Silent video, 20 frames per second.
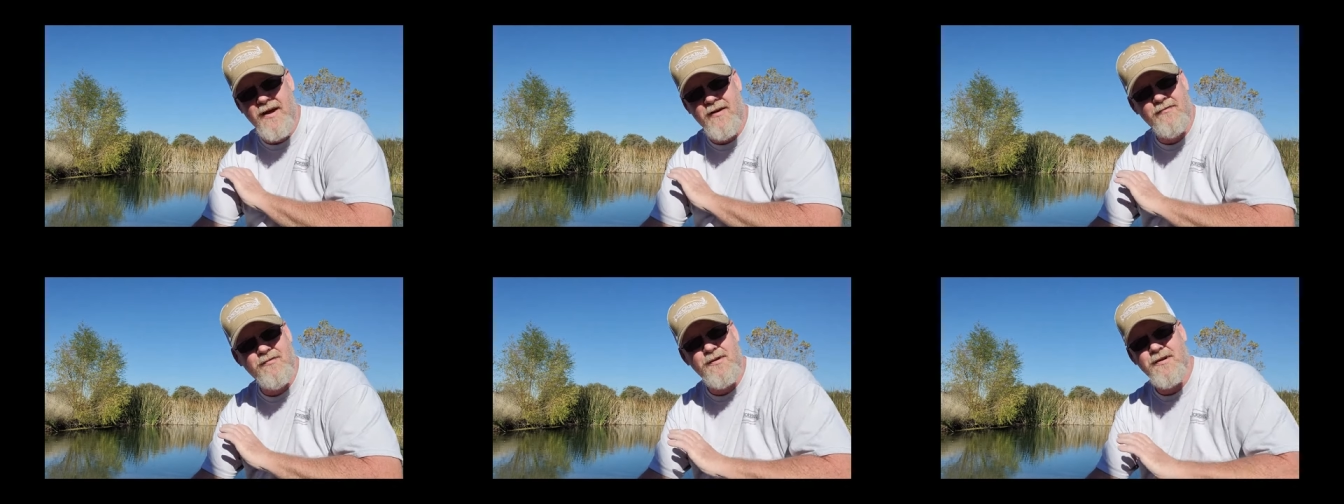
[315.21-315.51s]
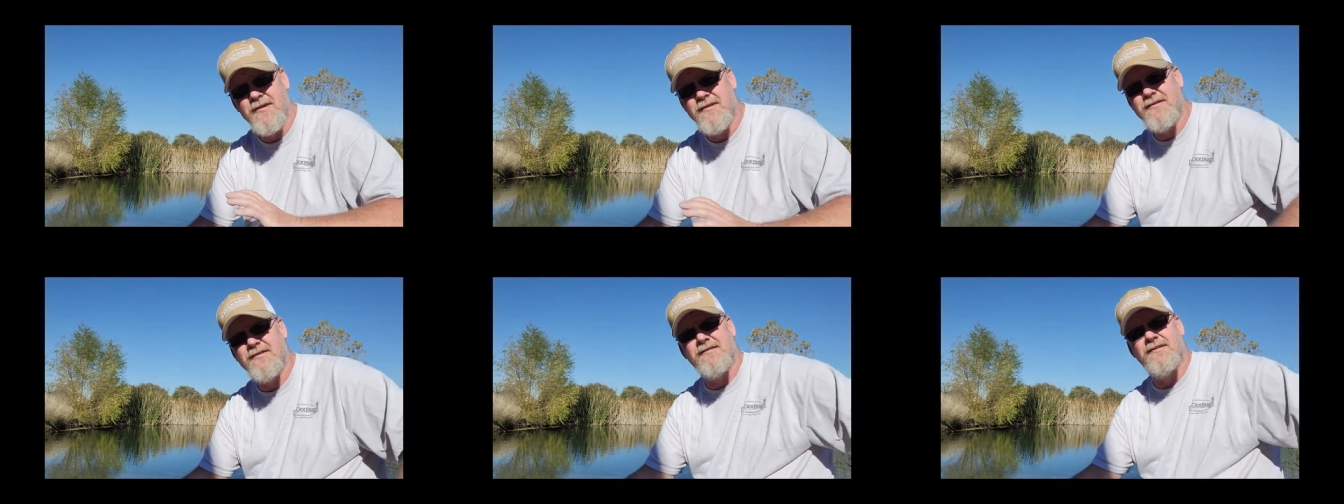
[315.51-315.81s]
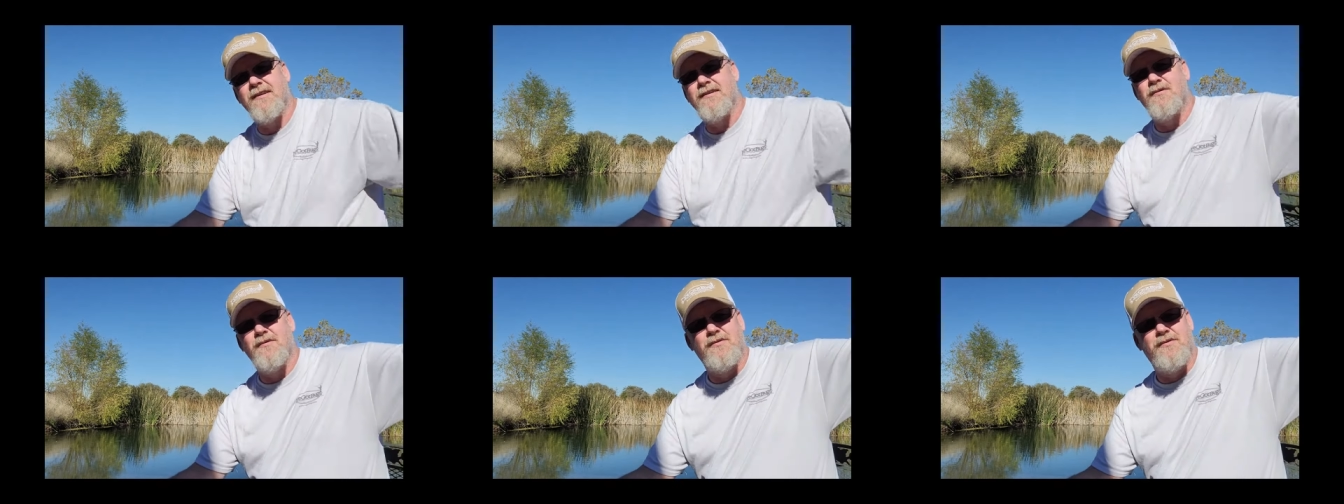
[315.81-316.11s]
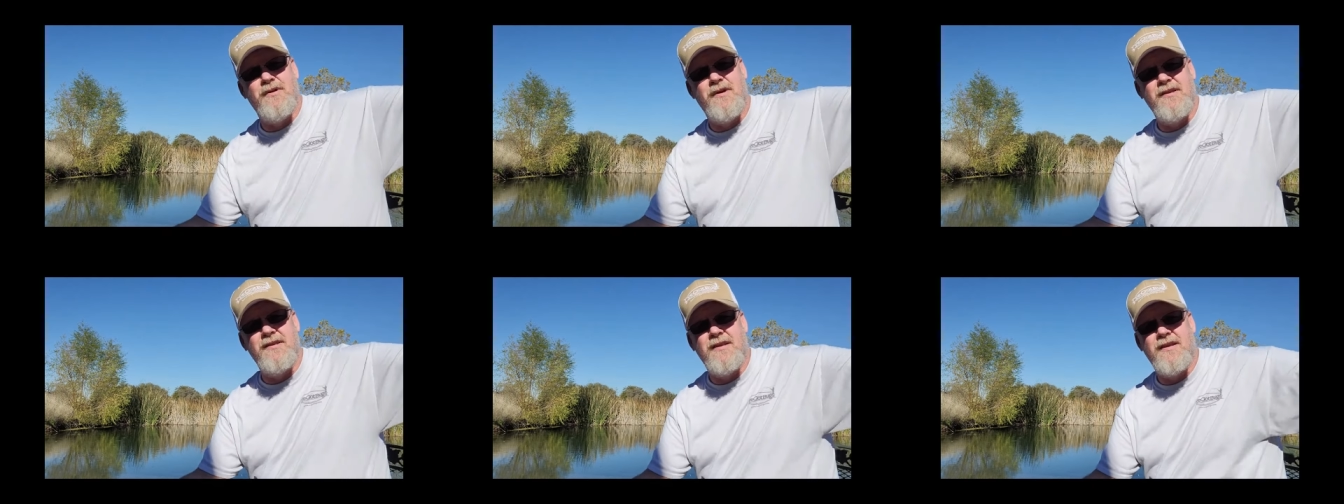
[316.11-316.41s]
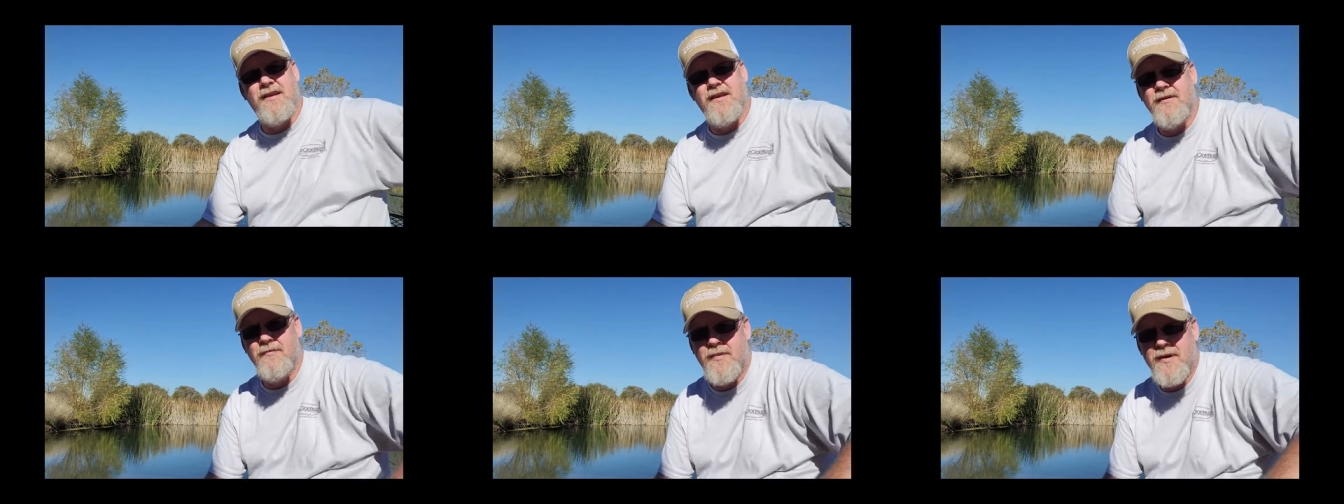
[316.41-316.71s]
every single thing
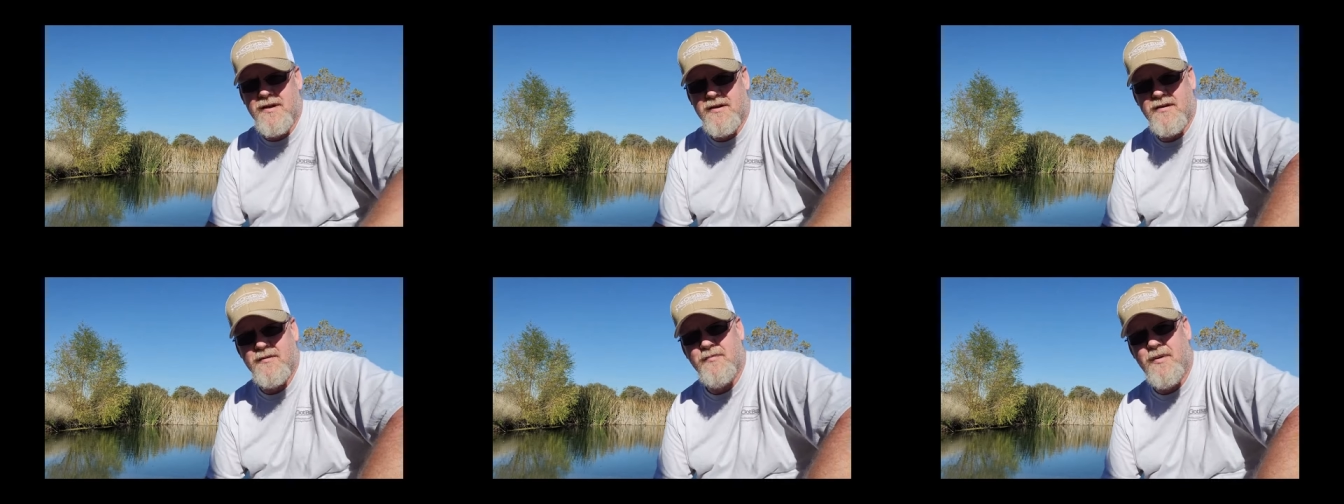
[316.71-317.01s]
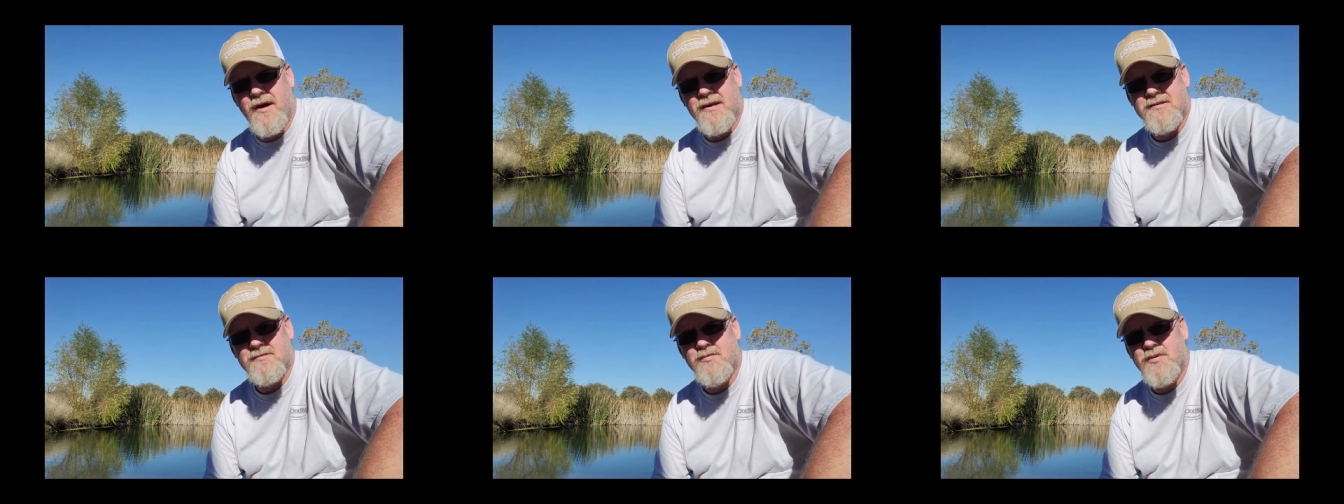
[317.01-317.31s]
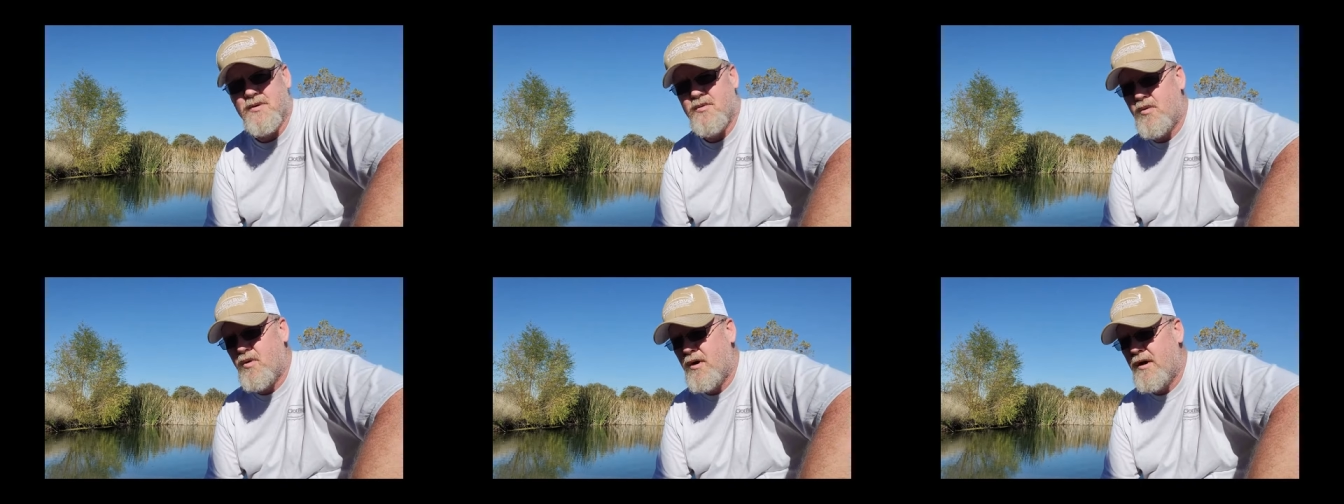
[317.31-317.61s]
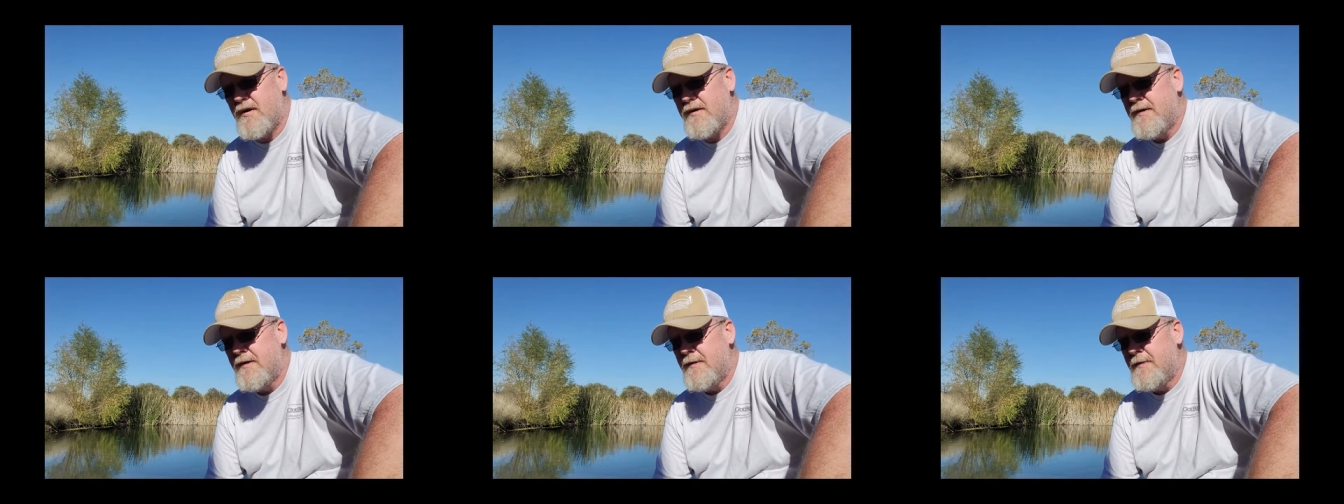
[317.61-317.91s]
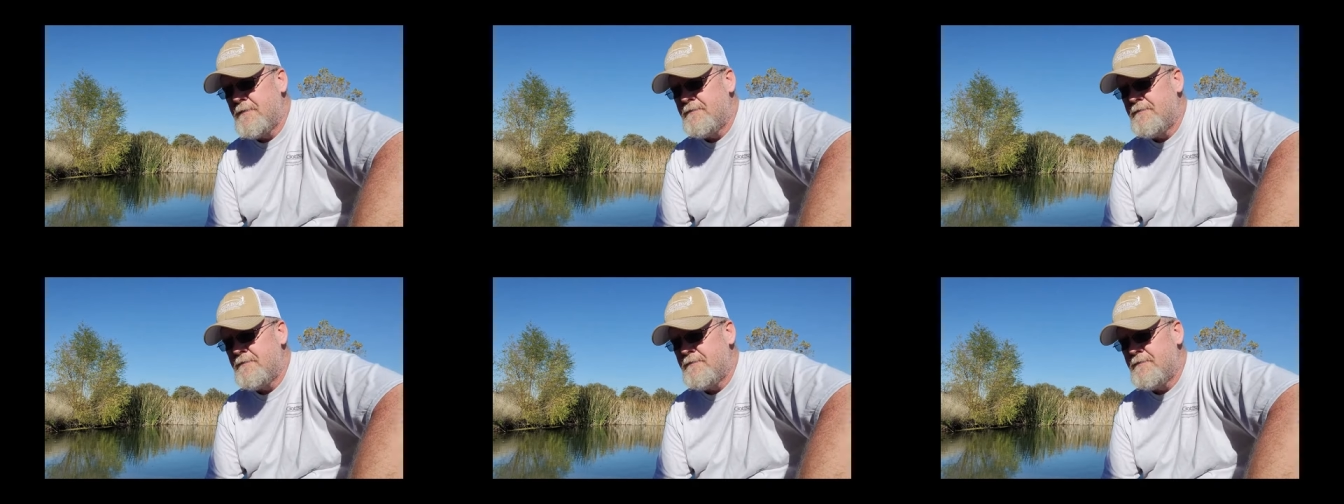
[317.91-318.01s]
that anybody could possibly want.